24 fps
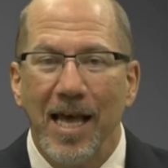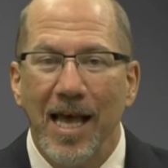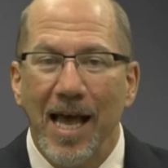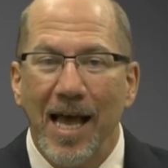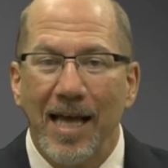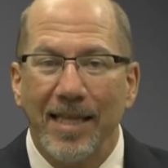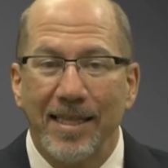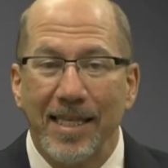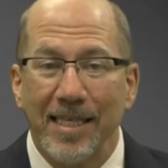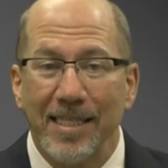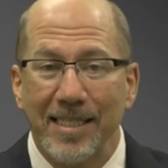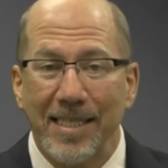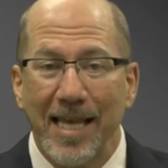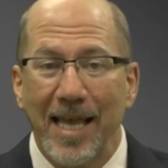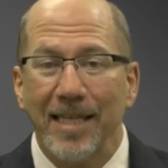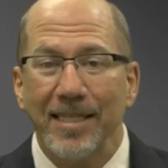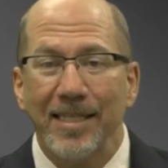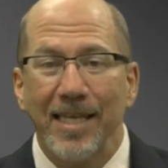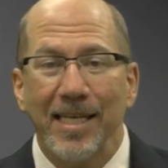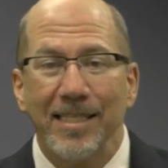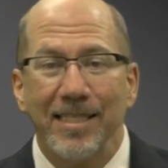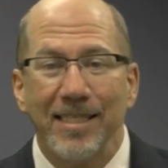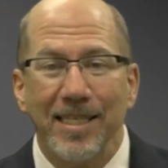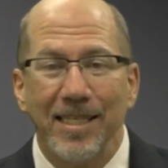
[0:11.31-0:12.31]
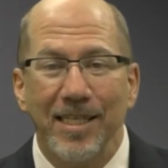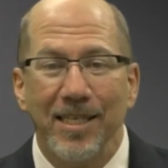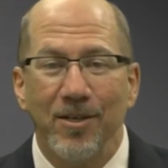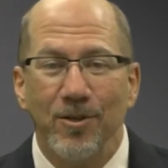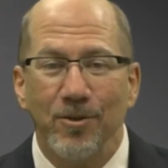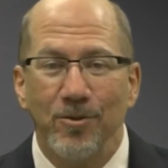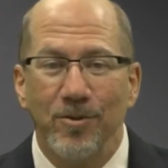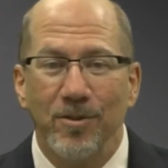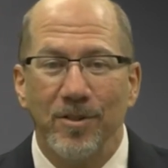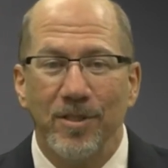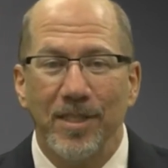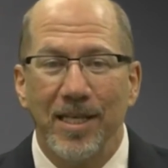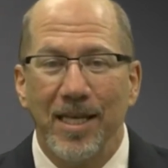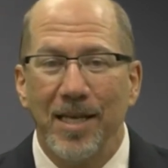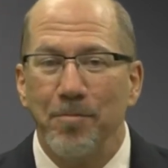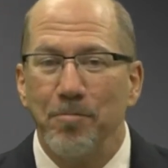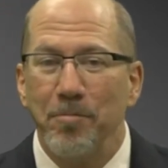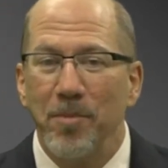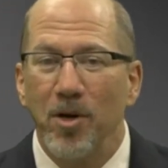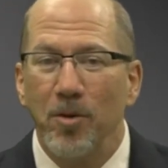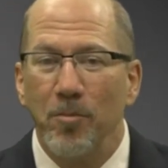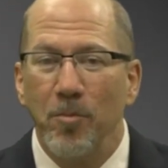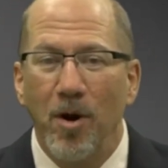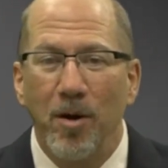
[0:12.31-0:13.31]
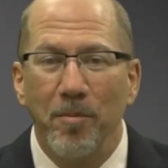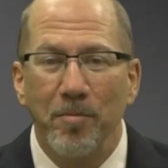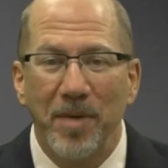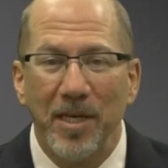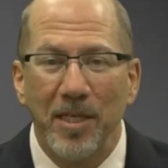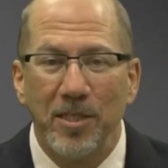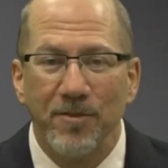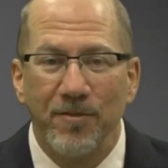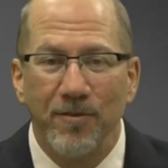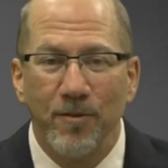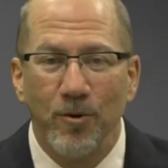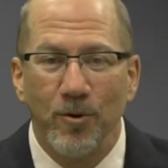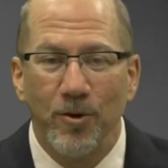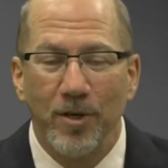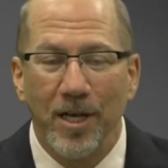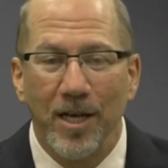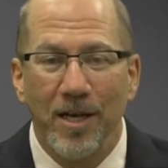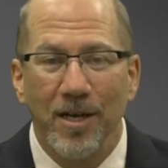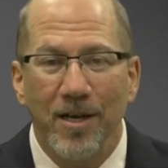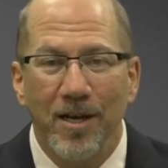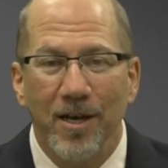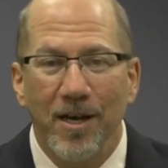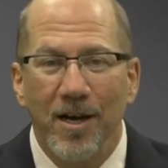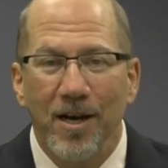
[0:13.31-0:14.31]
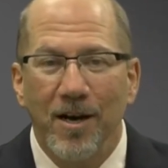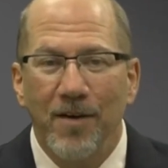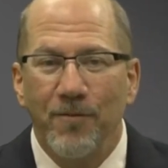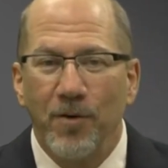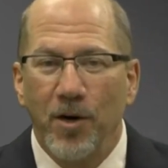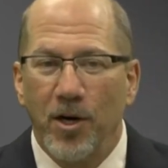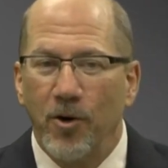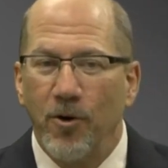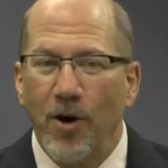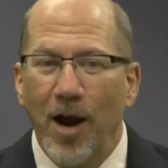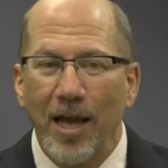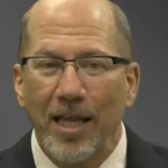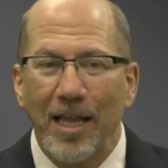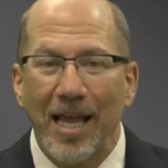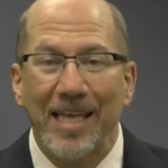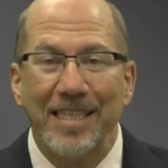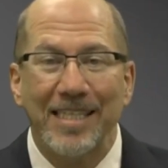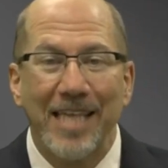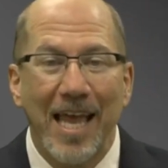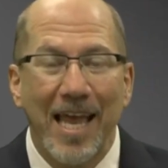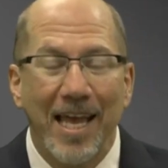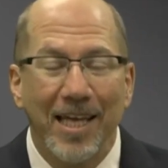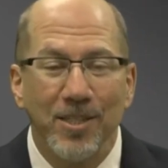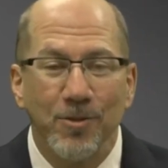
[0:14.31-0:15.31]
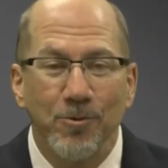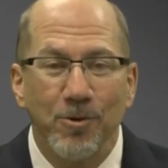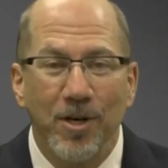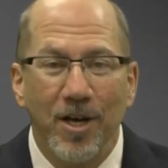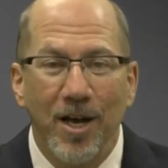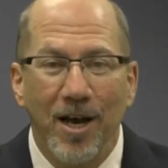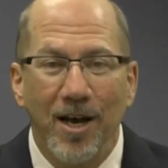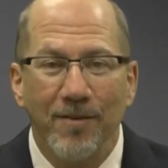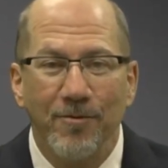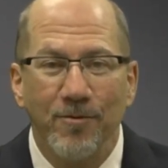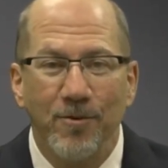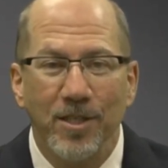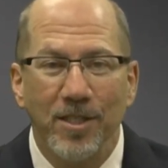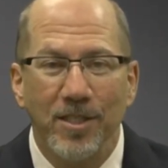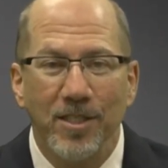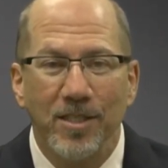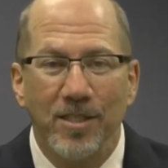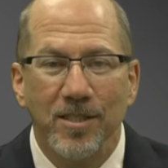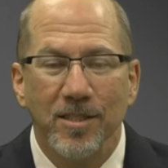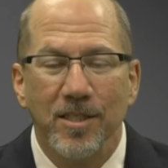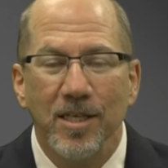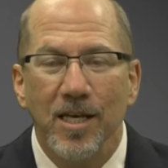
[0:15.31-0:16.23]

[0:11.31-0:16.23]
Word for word: at the Sandestin Hilton in Miramar Beach, Florida for Crye-Leike's annual conference.